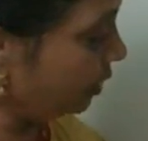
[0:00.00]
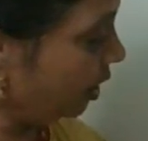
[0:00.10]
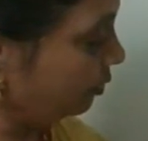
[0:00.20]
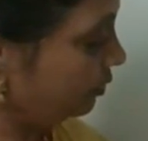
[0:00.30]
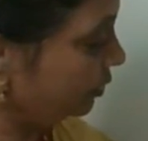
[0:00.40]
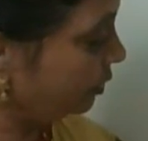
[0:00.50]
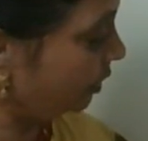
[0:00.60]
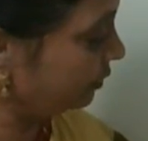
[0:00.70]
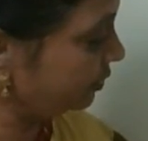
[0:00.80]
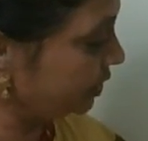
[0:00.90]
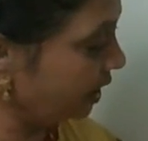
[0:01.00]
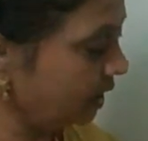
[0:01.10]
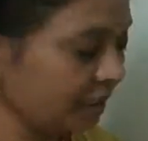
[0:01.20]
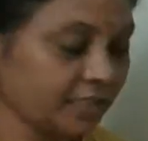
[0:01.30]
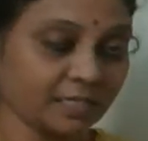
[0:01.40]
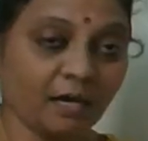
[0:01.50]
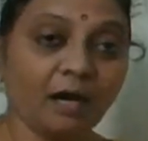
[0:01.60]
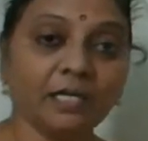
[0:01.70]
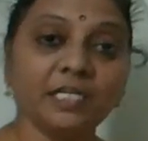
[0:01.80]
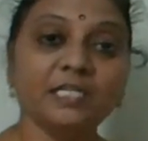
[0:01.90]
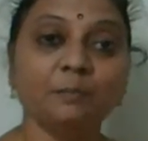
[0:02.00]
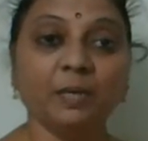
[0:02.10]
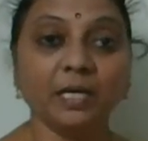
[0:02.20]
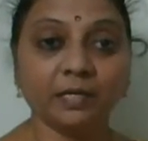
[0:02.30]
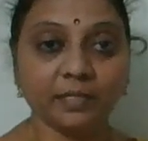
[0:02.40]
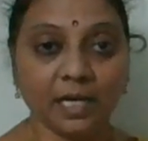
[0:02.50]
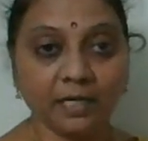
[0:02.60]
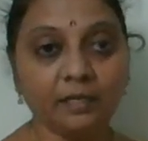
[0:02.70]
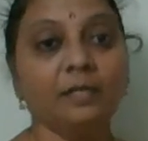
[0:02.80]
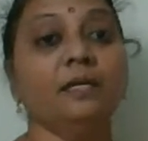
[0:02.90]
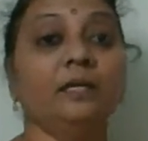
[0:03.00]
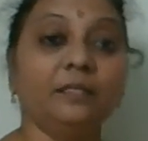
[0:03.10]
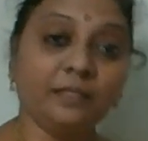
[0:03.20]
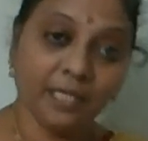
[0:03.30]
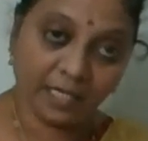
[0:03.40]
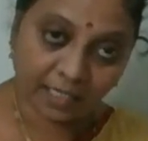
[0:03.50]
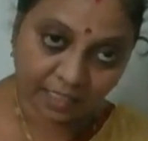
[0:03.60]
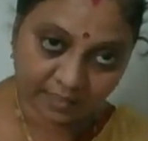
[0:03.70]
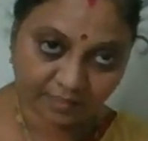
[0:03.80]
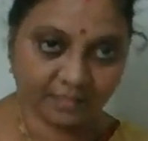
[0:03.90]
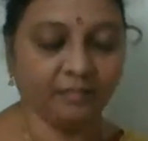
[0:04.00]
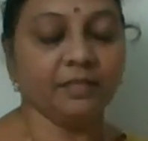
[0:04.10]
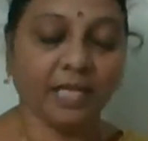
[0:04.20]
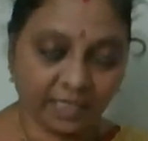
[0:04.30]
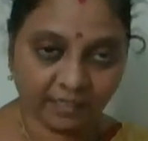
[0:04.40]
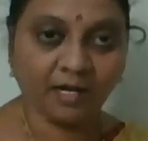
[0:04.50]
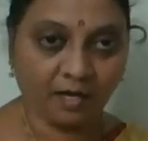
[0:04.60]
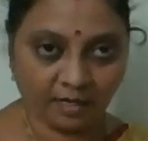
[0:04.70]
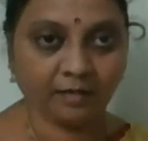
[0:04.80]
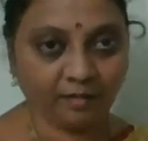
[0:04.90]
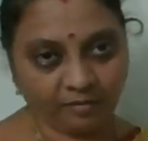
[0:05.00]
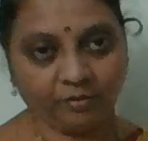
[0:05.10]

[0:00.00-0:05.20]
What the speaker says: how you have to say his car is bigger than their car.